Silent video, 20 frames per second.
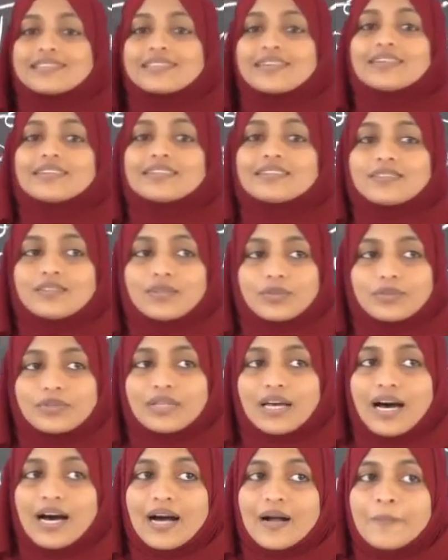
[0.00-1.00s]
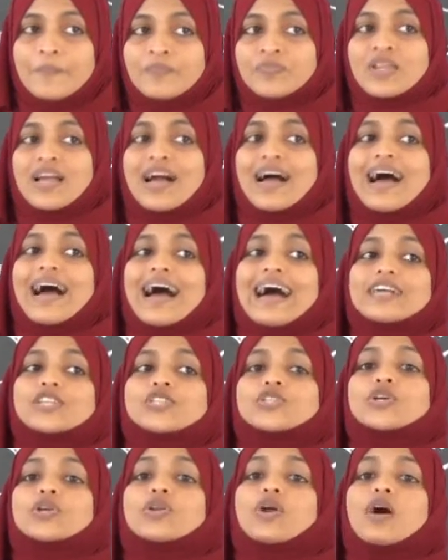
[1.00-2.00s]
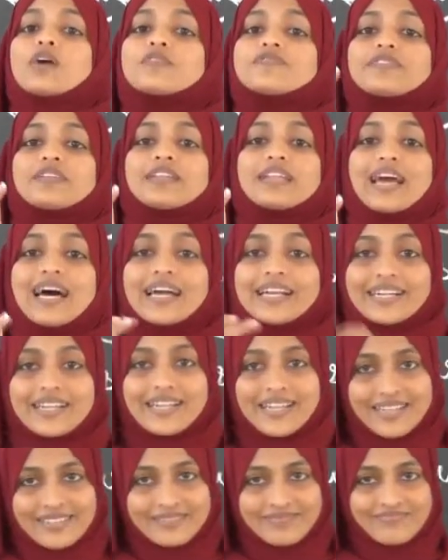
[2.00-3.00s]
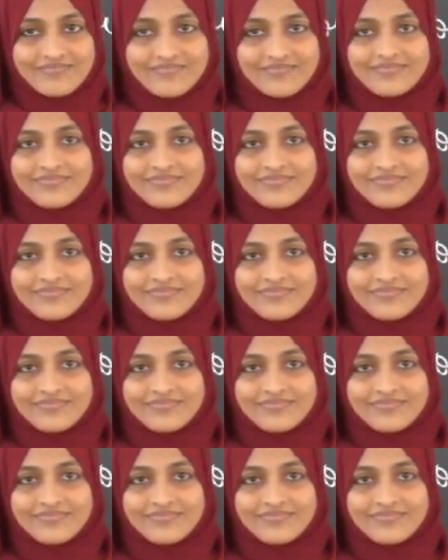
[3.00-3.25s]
through the action of lightning.